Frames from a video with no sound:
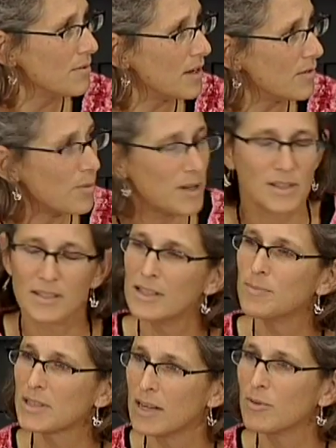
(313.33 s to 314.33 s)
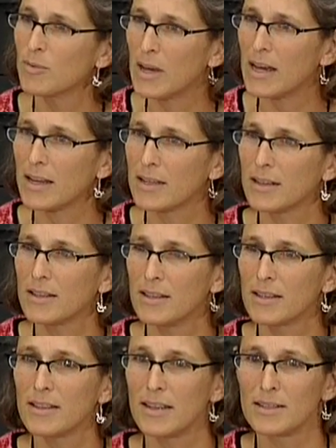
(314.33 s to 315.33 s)
everybody just keeps coming back, and I
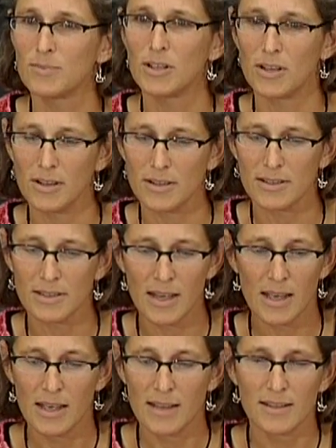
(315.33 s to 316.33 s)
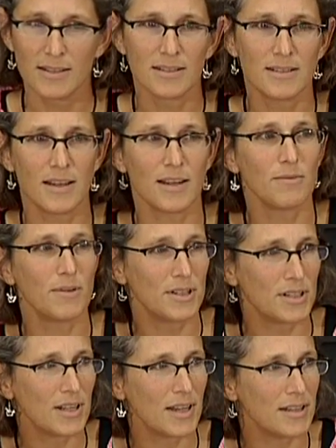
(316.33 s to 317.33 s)
think that's because this is not a
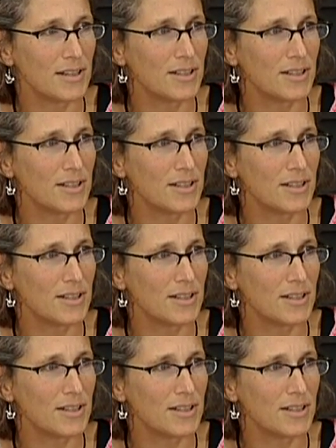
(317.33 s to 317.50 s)
one-shot